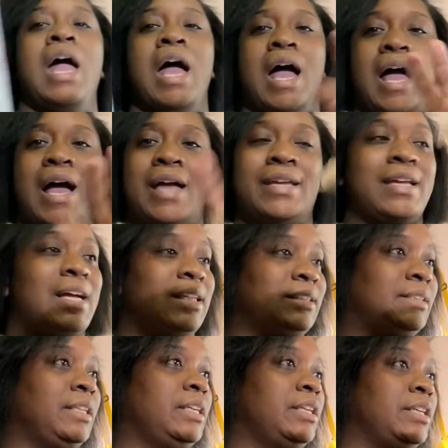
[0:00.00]
I
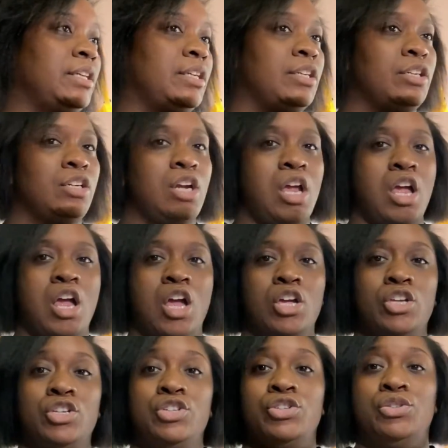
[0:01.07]
got their
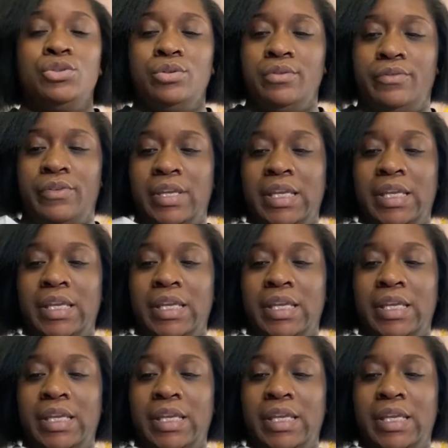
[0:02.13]
UV